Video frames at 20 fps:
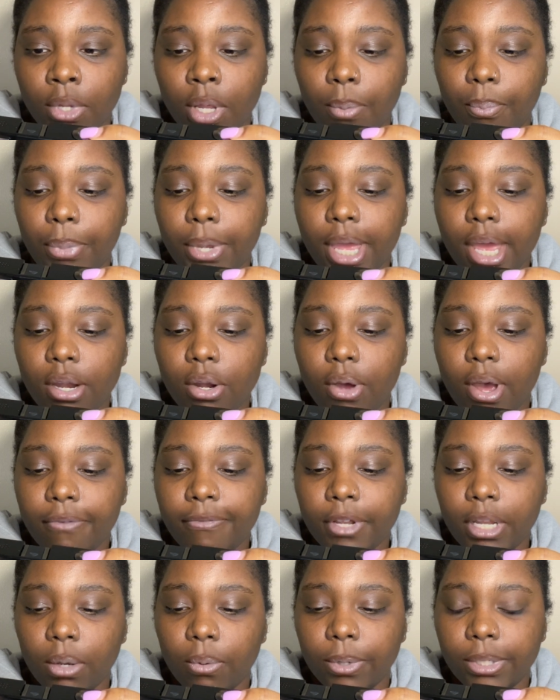But yeah, no, I
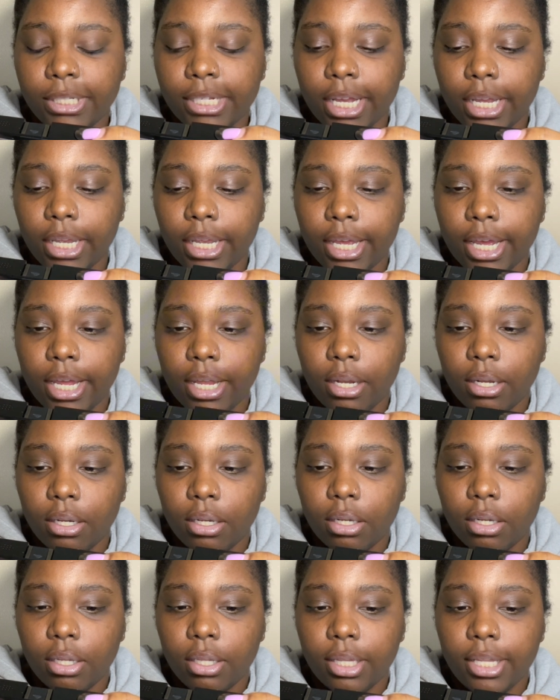feel like once I get
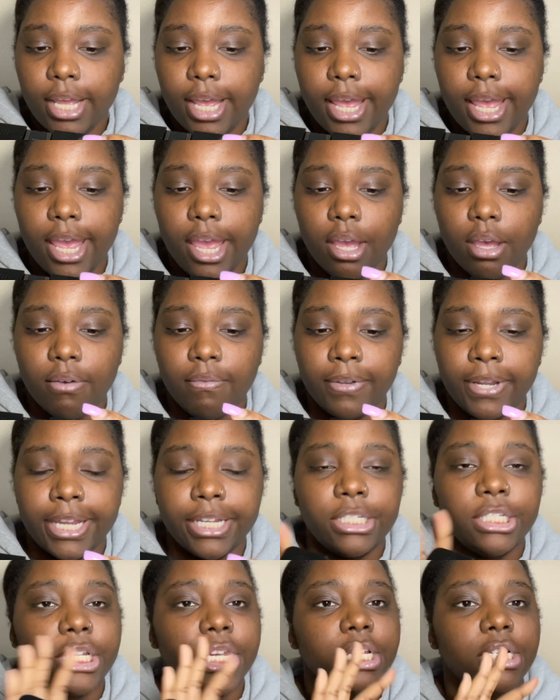the hang of like
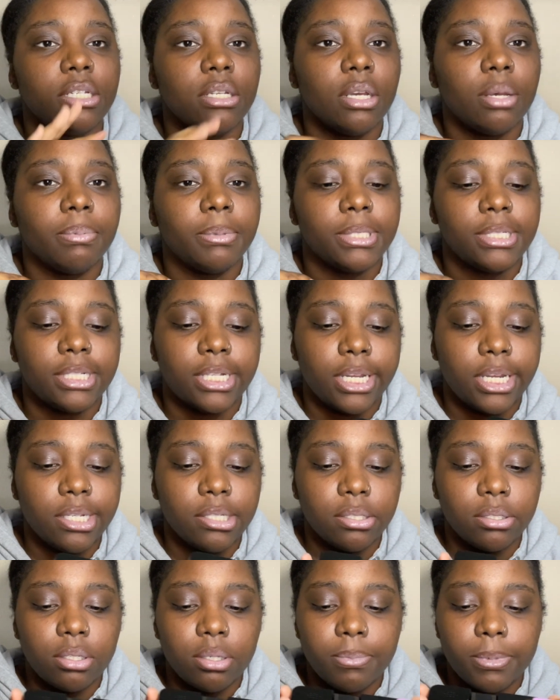changing up the
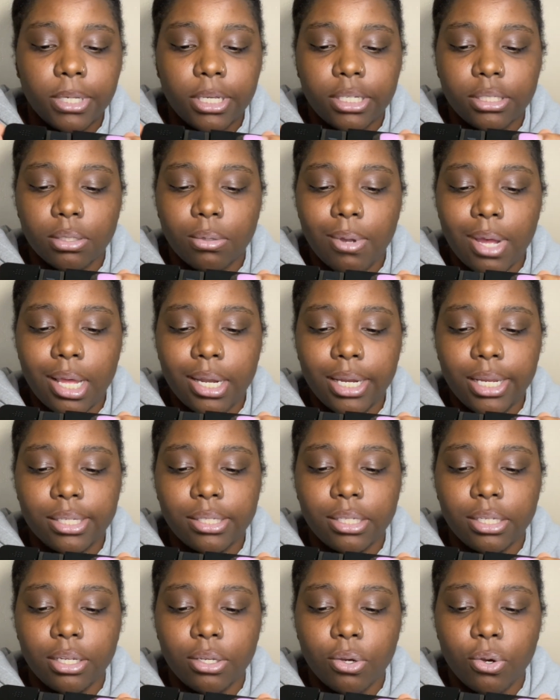settings a little bit, because the quality
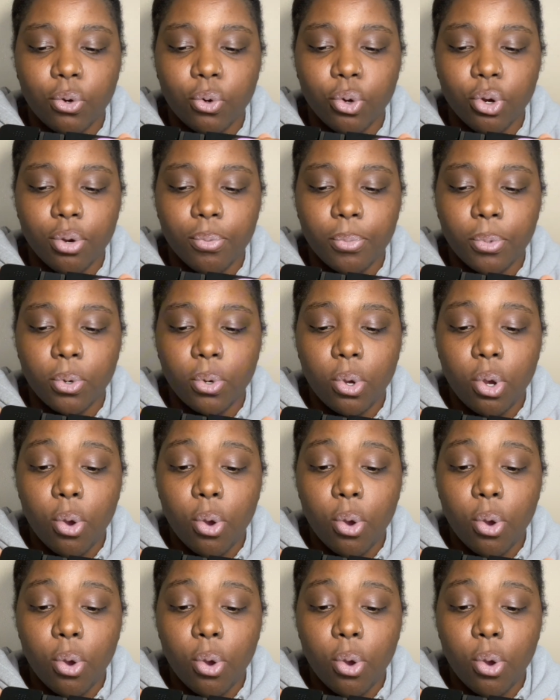isn't horrible.